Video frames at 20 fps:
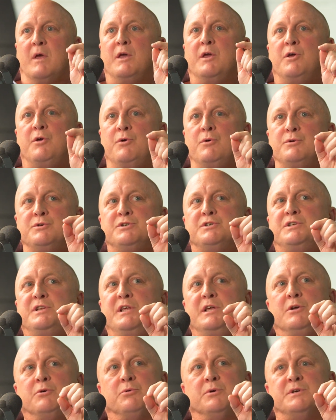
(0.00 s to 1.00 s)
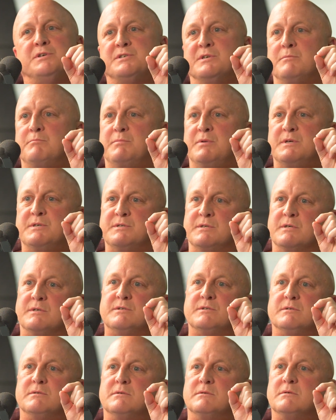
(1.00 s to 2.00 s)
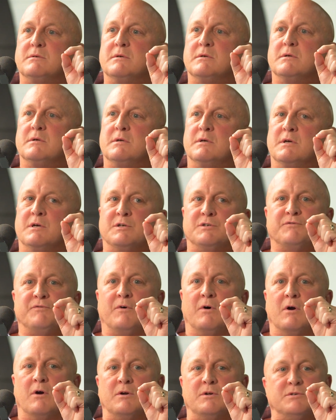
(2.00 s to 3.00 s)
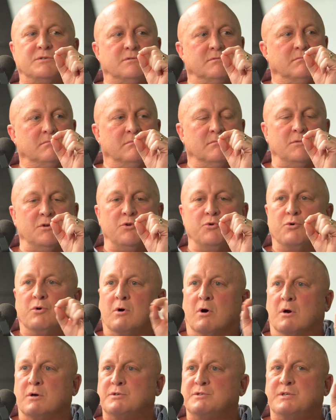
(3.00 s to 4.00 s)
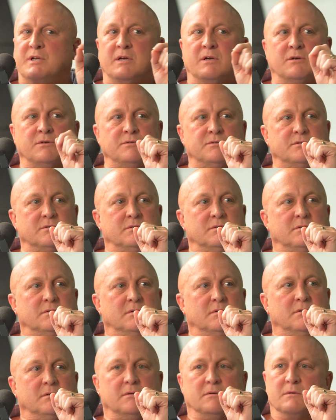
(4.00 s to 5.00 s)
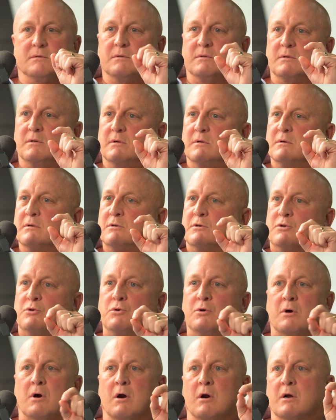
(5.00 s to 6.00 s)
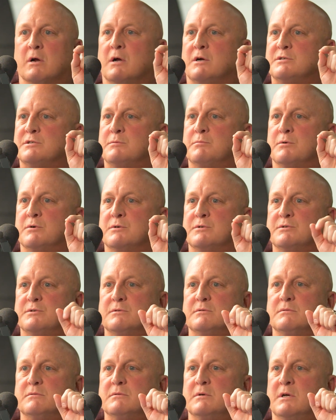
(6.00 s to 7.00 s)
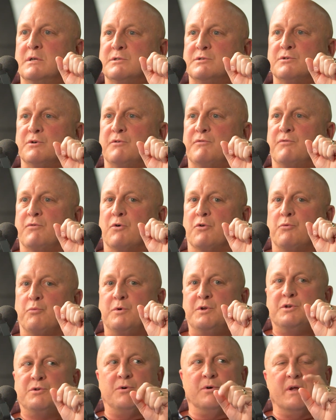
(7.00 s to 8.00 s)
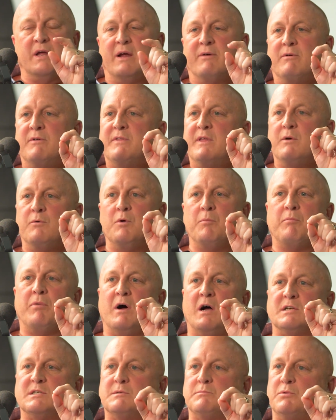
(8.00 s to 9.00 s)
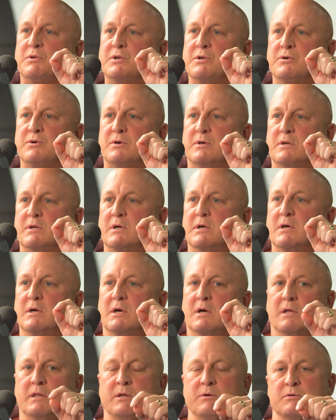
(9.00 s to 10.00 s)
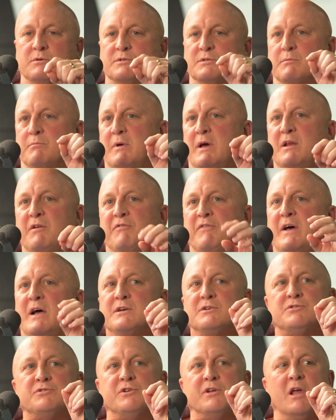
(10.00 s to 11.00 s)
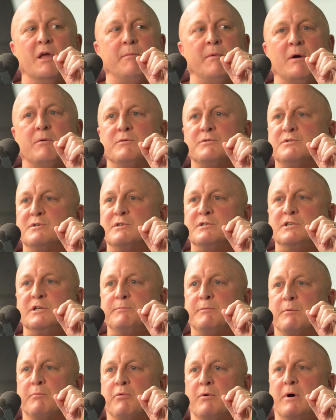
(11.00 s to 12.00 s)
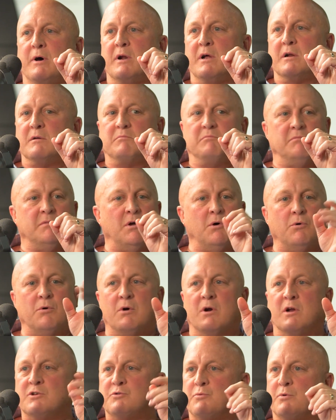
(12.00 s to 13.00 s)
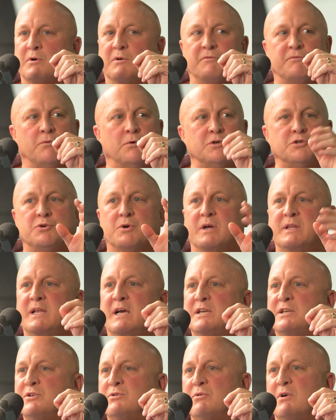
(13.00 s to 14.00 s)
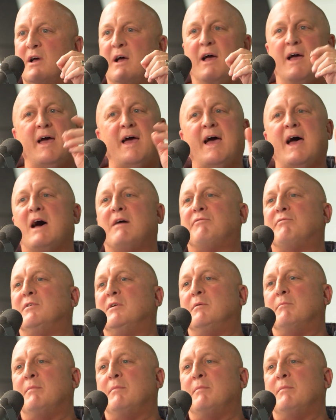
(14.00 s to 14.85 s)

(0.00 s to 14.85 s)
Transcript: a huge decrease in business as far as new car sales, new car customers, and so forth. We took everything we possibly could. There was some manufacturers that came out with some cheaper product. The owner I was working for tried that too. Half